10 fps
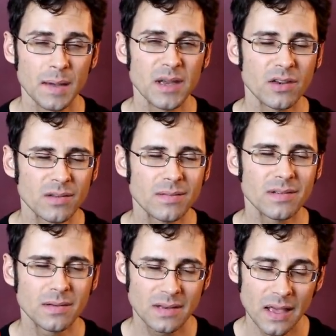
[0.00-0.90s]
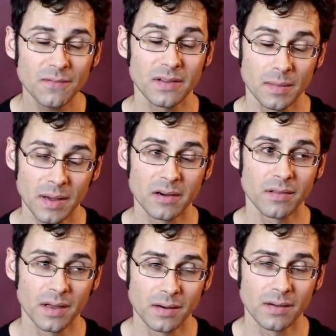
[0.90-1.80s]
I mean, definitely
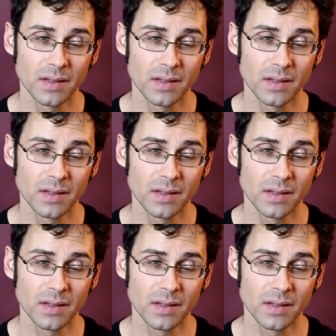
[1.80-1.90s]
better than,